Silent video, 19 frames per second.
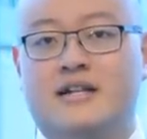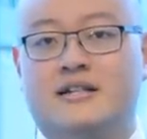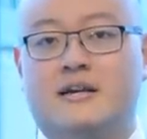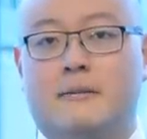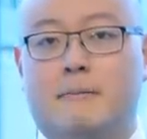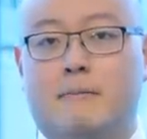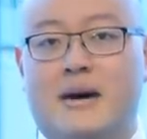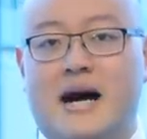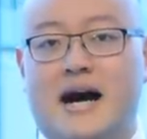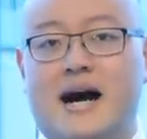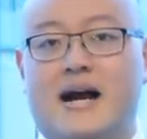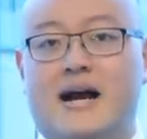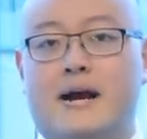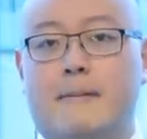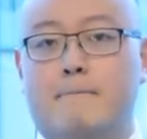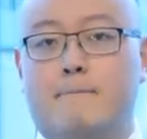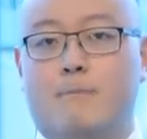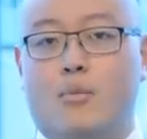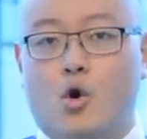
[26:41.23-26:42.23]
to buy
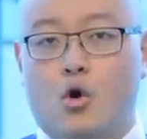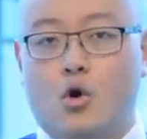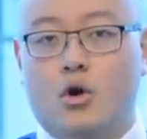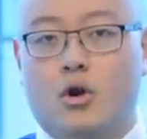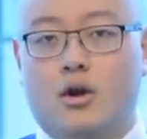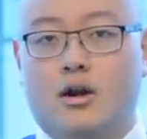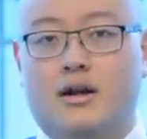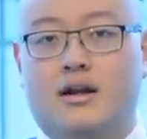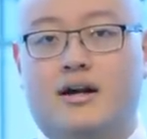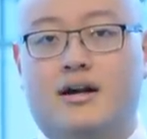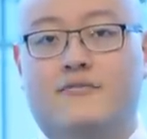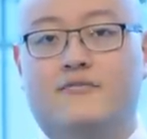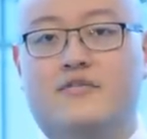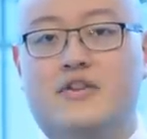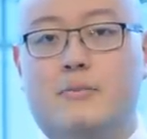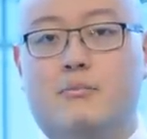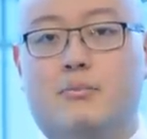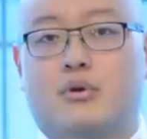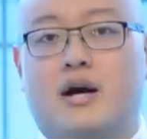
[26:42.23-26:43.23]
more of
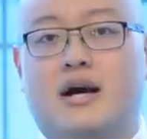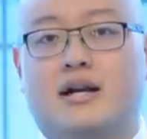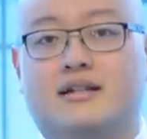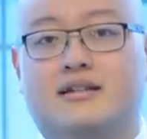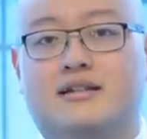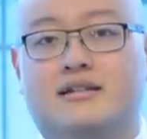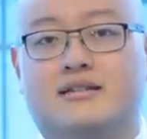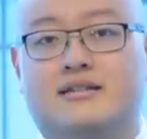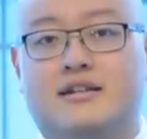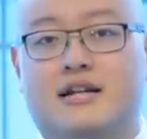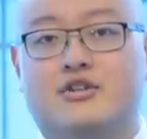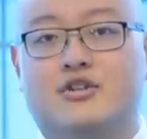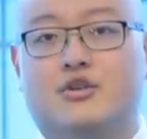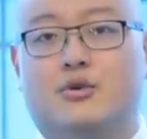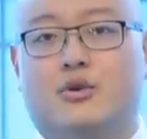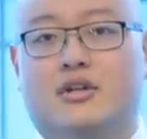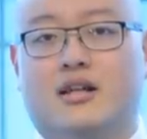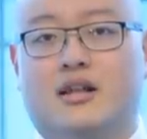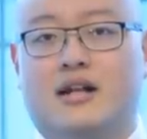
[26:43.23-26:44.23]
the product
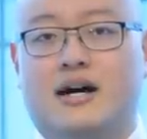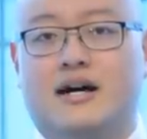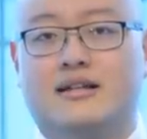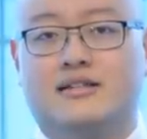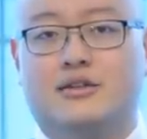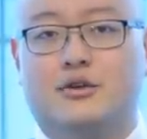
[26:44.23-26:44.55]
extension or the lines